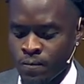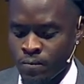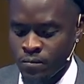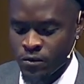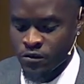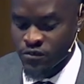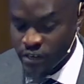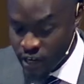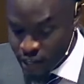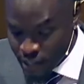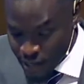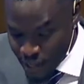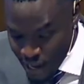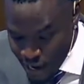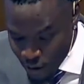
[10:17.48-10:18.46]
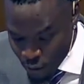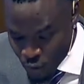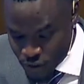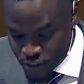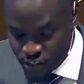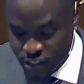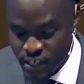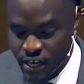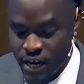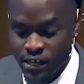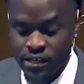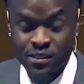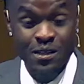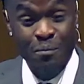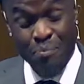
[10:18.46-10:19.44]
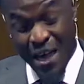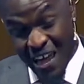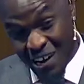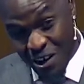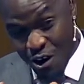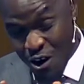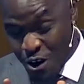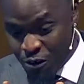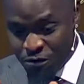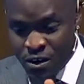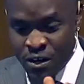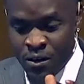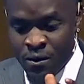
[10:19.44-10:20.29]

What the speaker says: The second lie we see under the banner of